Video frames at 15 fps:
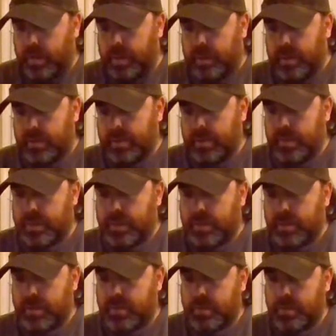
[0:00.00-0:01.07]
Okay, and that's
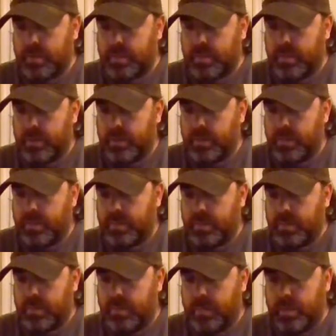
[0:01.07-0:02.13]
also two.
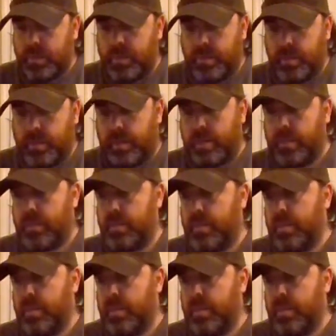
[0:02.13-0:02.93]
Yeah.